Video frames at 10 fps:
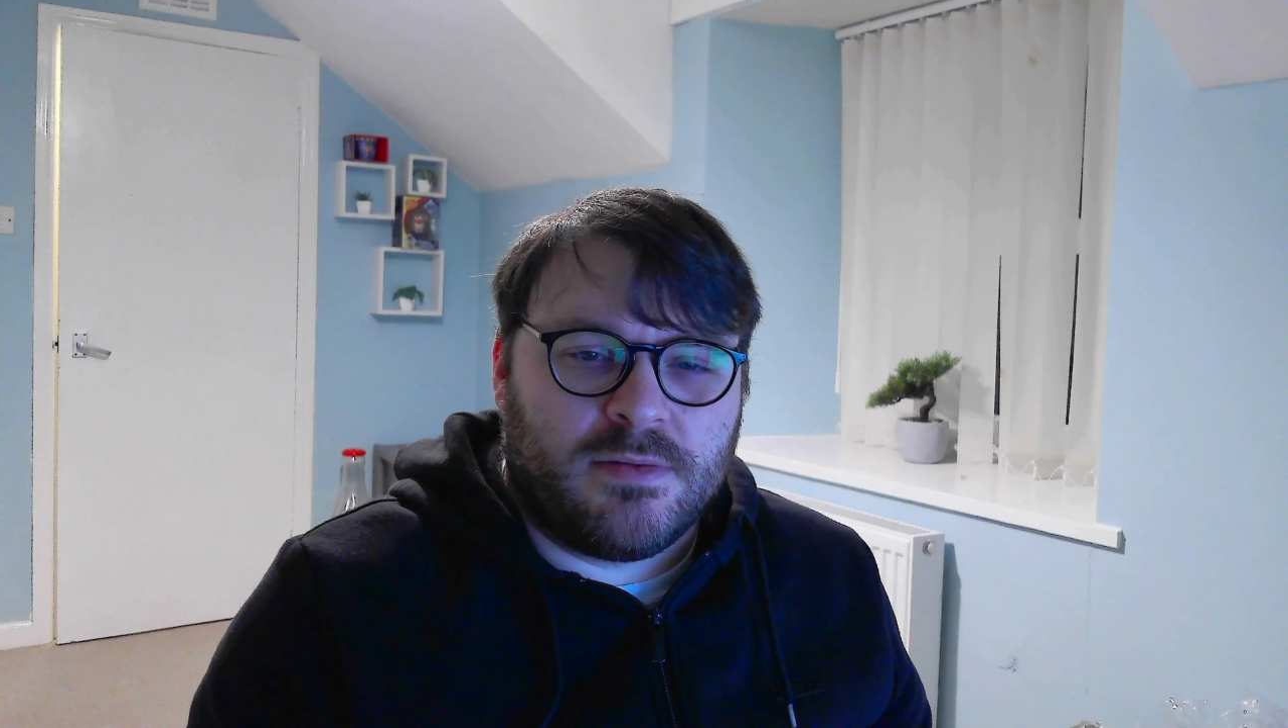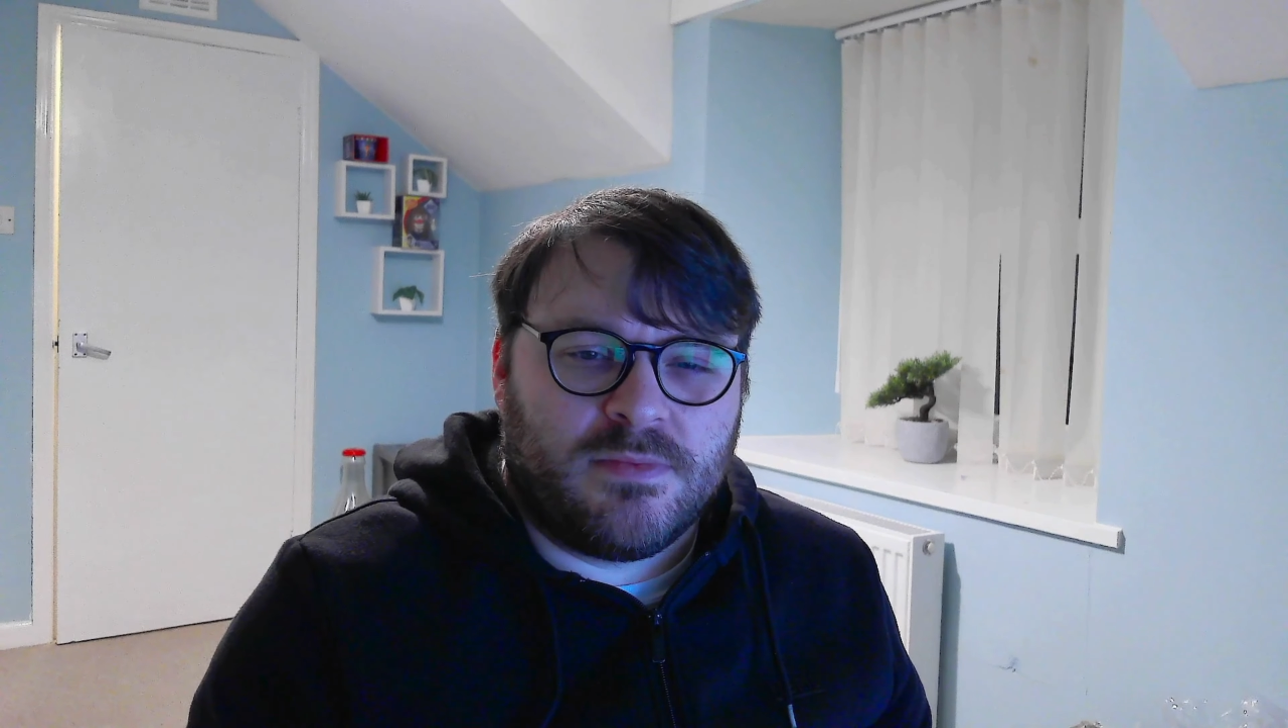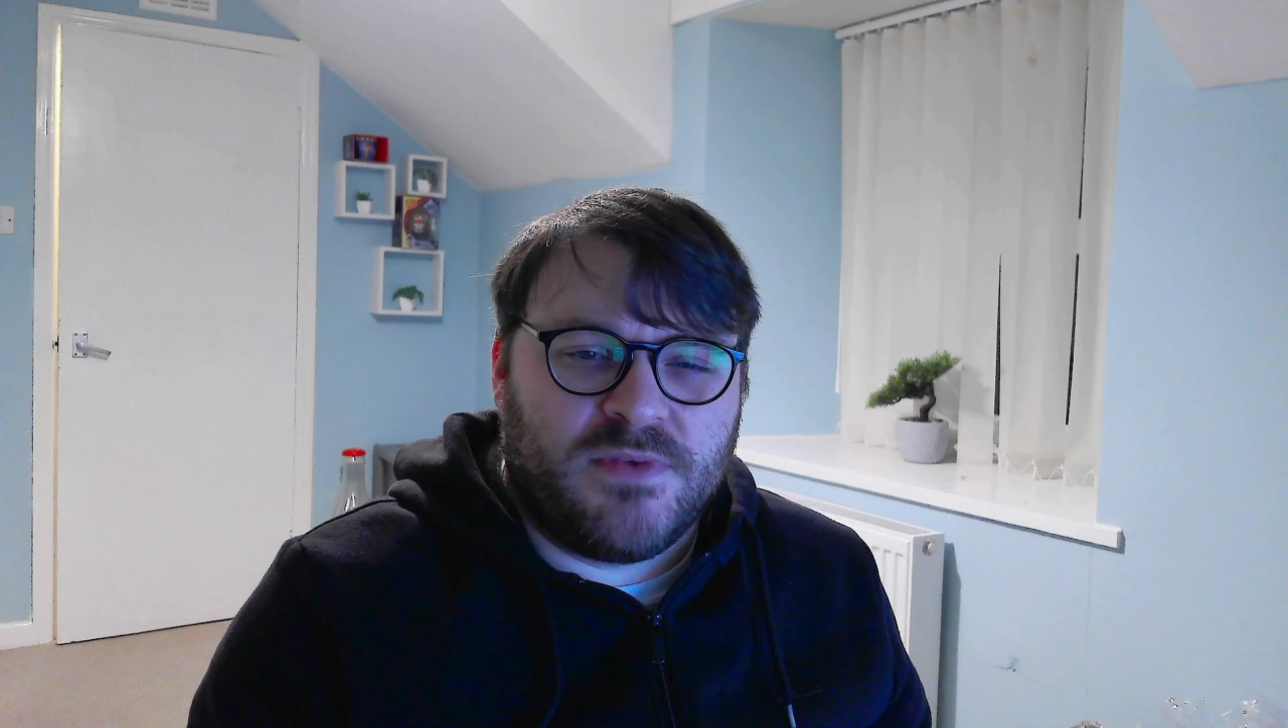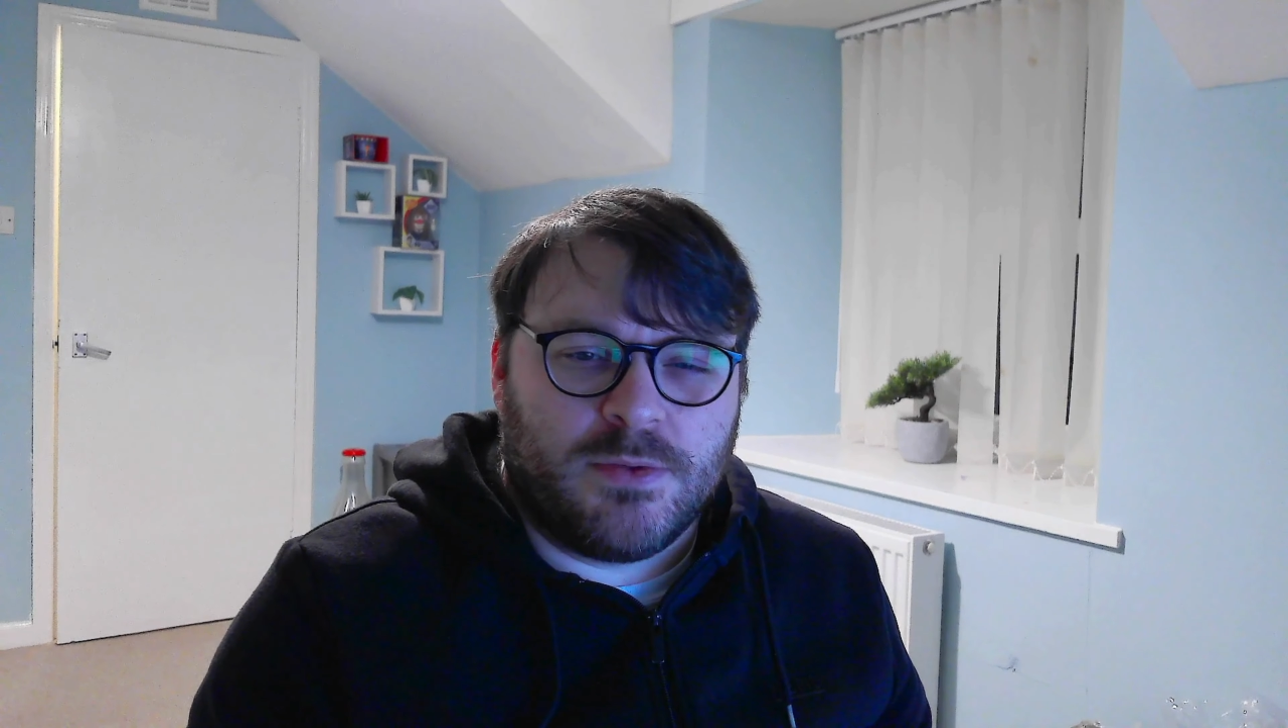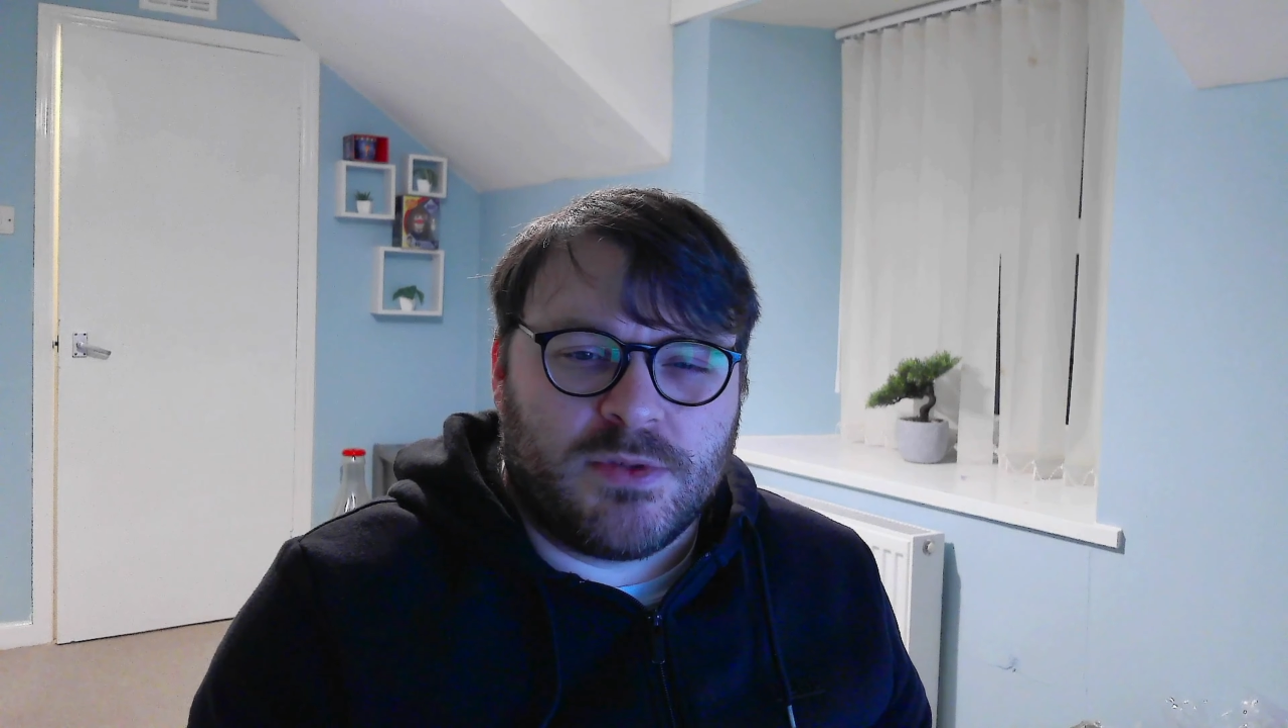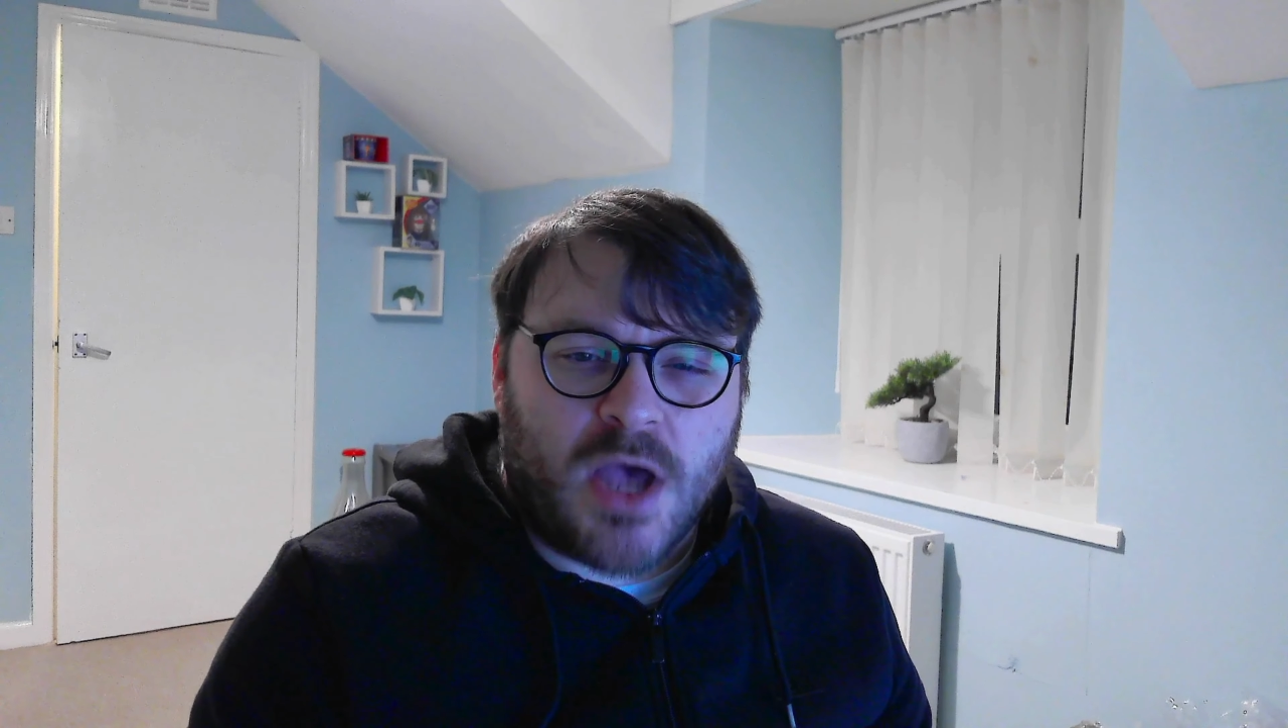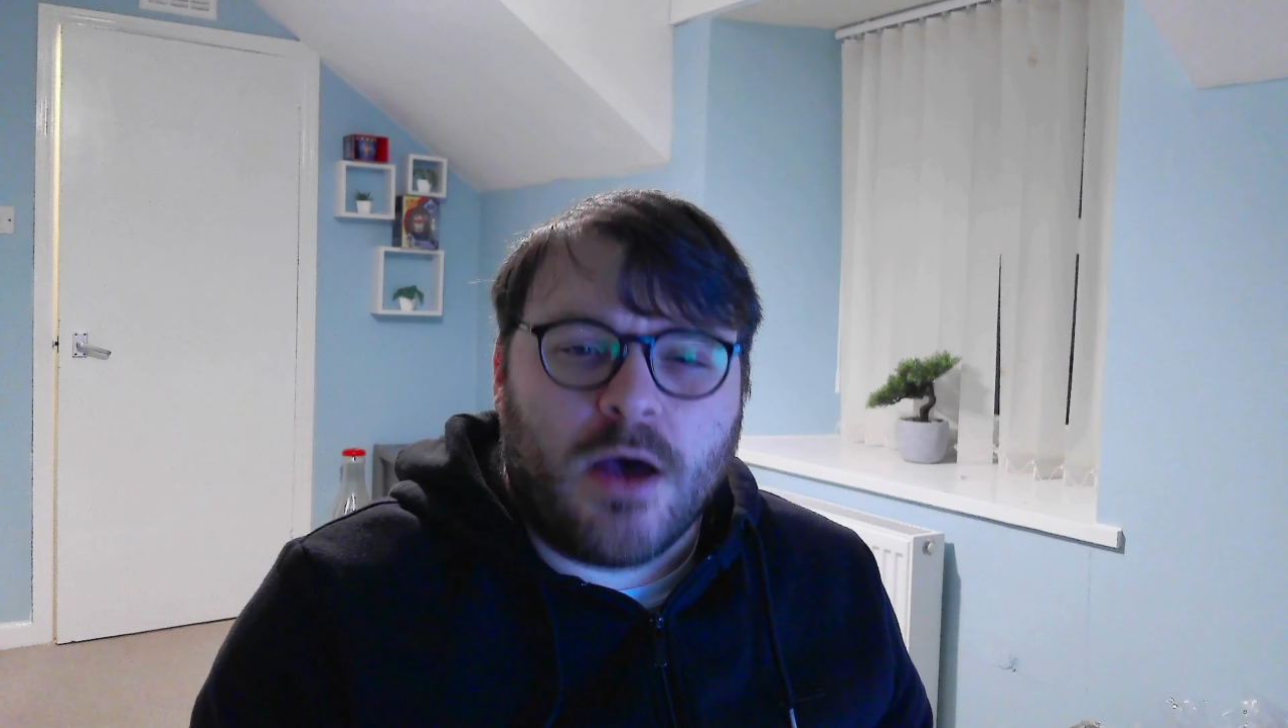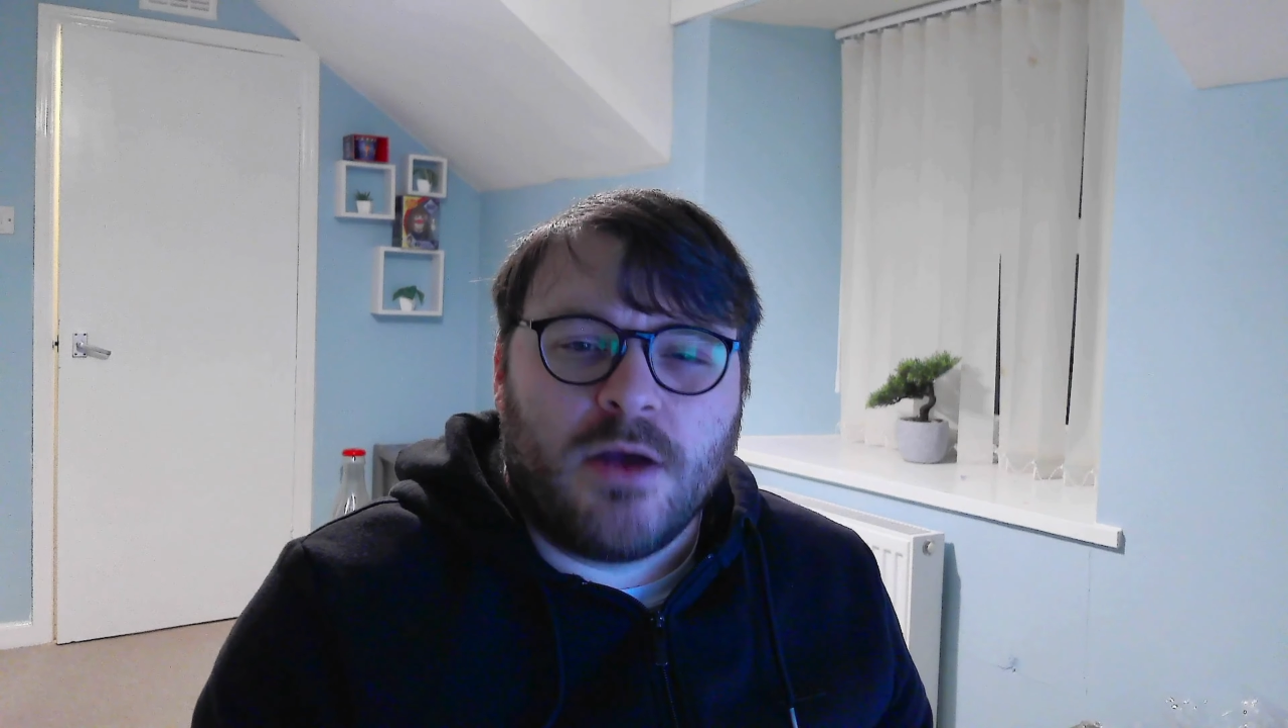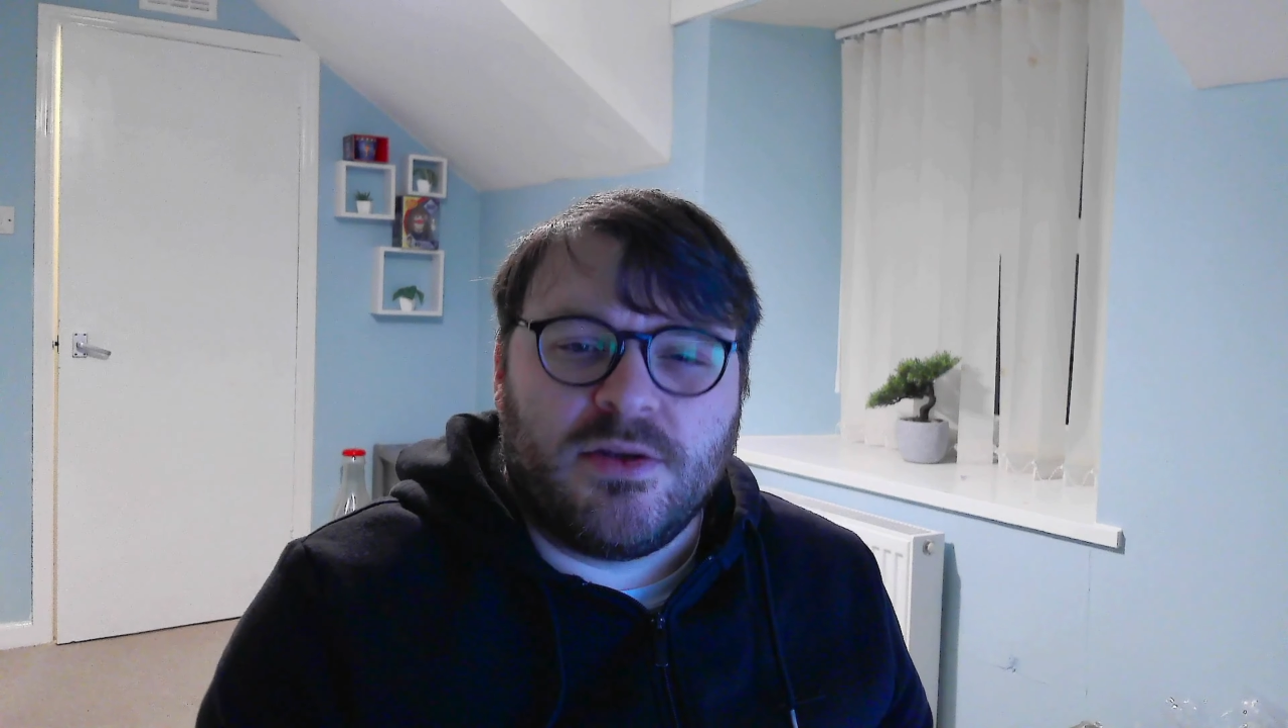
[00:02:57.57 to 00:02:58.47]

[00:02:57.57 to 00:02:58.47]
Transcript: feels harder